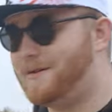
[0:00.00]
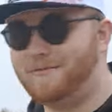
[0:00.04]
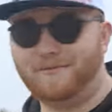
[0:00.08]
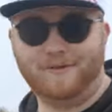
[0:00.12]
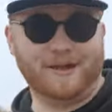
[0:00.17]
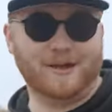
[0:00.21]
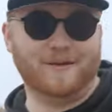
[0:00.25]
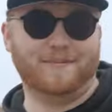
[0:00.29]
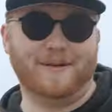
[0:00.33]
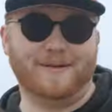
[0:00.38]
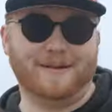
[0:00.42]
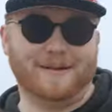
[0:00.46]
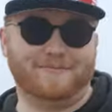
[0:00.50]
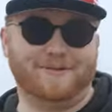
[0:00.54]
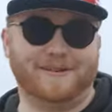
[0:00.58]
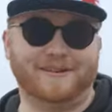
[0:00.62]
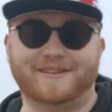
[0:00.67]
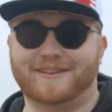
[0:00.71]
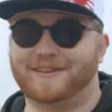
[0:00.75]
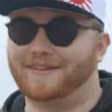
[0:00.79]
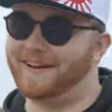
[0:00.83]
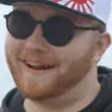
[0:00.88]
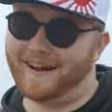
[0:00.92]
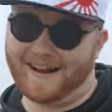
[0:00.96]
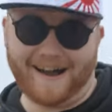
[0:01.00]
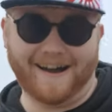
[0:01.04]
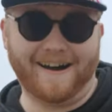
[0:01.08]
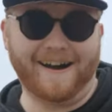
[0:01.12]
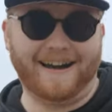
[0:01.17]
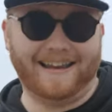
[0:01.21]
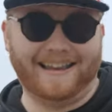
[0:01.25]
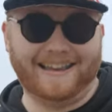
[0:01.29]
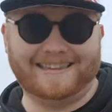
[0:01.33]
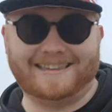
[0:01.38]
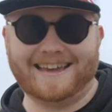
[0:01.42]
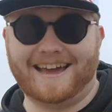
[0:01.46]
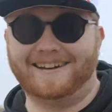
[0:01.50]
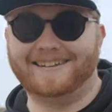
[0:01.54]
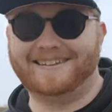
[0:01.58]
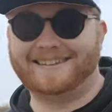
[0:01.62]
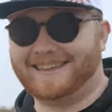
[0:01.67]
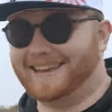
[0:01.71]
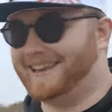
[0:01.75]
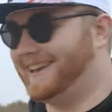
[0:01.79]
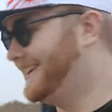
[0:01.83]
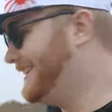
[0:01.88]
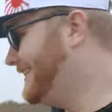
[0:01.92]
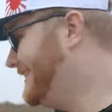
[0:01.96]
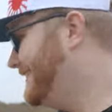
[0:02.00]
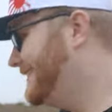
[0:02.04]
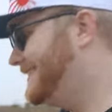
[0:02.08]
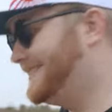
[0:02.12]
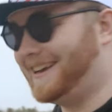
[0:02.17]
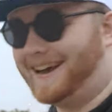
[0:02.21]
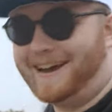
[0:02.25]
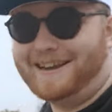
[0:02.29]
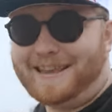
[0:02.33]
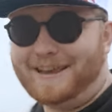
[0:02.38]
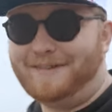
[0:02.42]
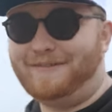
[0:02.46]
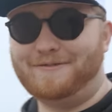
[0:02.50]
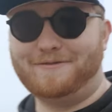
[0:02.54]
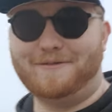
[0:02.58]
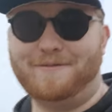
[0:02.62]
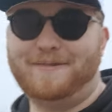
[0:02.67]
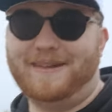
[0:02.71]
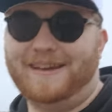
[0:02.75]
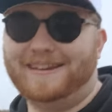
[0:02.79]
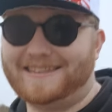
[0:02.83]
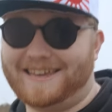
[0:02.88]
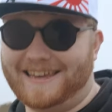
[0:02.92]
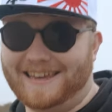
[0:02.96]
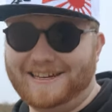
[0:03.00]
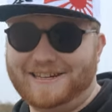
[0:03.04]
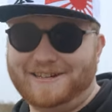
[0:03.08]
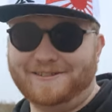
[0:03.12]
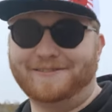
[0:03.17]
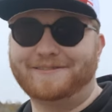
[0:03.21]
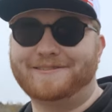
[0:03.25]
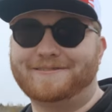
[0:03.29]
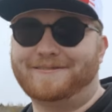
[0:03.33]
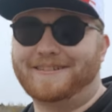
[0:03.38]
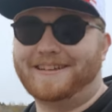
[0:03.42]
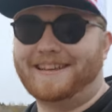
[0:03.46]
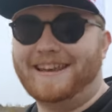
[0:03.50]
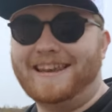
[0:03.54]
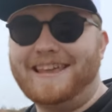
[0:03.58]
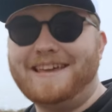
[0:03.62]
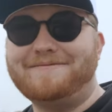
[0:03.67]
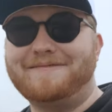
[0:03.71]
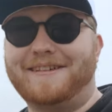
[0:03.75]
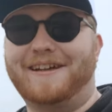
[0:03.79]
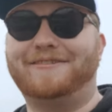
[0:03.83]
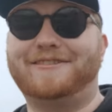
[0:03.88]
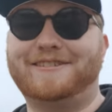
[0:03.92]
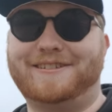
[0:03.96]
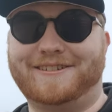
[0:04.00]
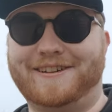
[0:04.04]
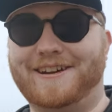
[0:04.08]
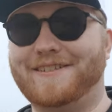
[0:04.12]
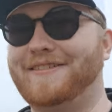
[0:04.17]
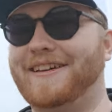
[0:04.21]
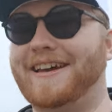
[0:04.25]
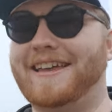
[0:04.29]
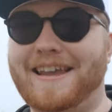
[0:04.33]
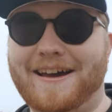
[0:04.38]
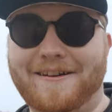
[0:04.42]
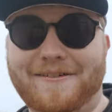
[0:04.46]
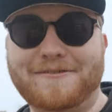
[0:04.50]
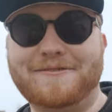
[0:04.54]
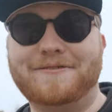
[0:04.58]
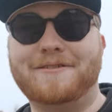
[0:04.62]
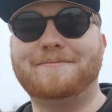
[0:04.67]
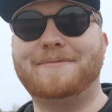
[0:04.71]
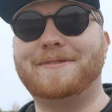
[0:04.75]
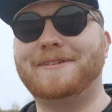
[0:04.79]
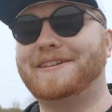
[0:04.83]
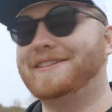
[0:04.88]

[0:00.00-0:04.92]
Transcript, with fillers: maybe we get a Bentley press car. I highly doubt it, because I definitely won't be able to insure the one. Liam will have to drive it, and that will annoy me